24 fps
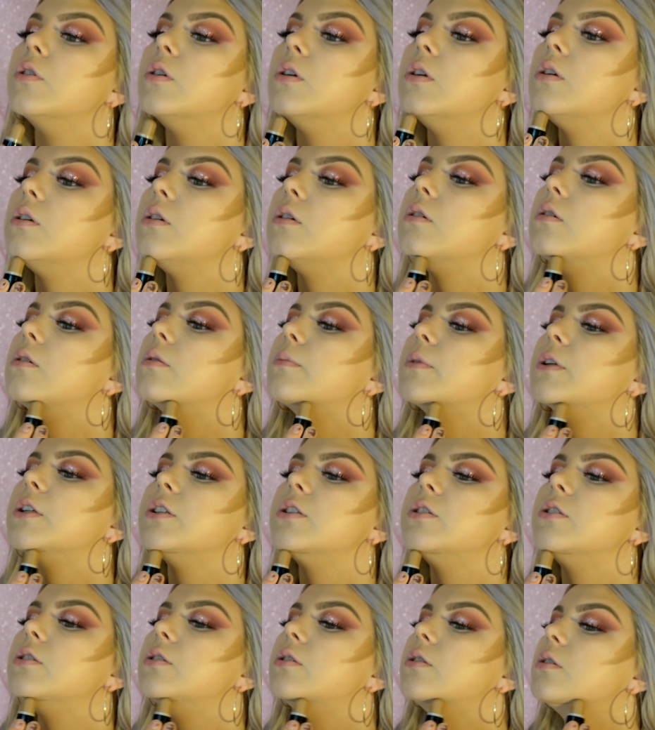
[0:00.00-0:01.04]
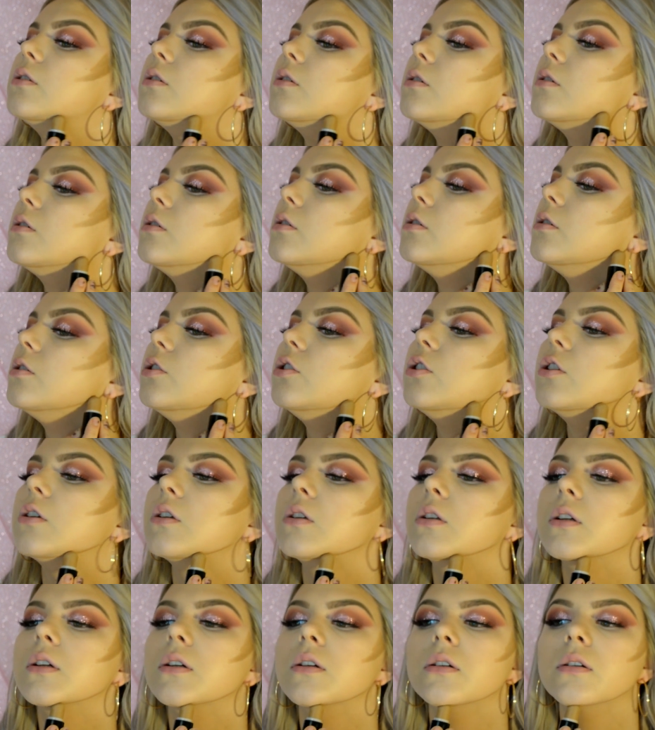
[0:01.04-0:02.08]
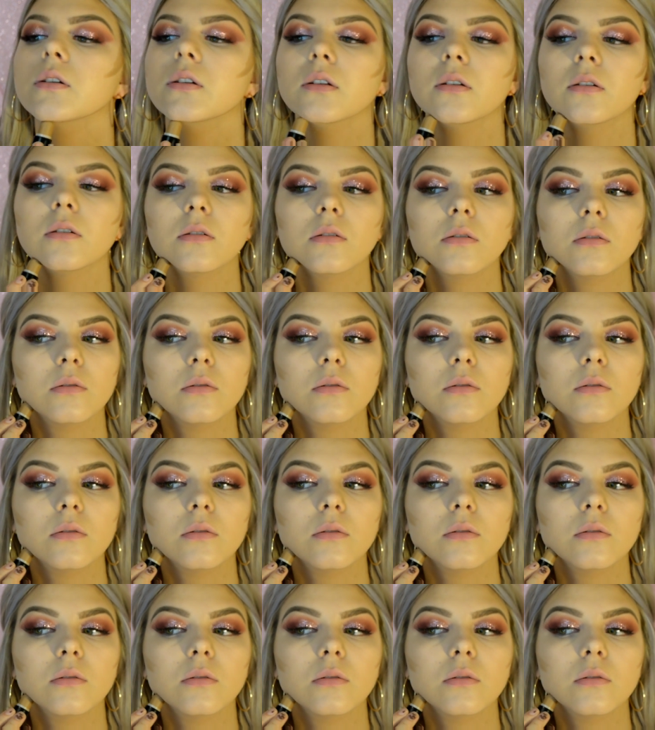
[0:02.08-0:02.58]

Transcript: And then my jawline,